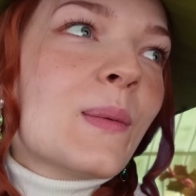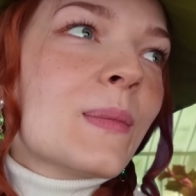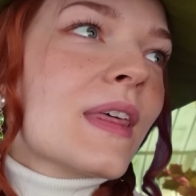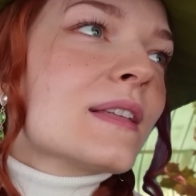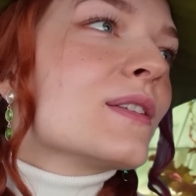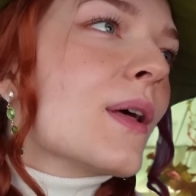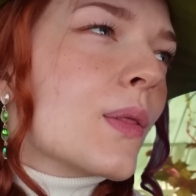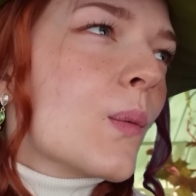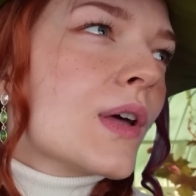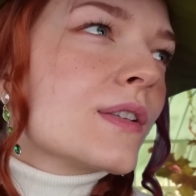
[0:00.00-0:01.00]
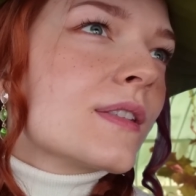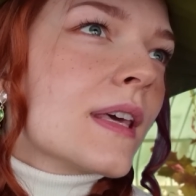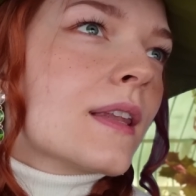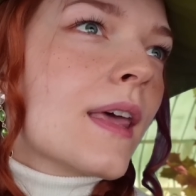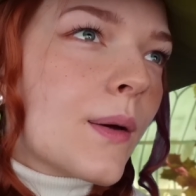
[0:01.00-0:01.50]
But that's not the worst
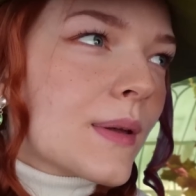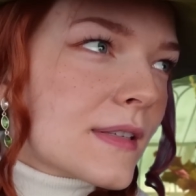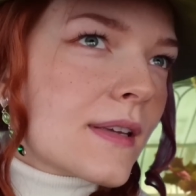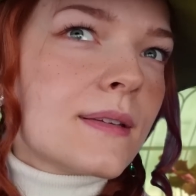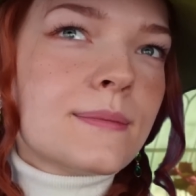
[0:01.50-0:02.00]
thing now, is it?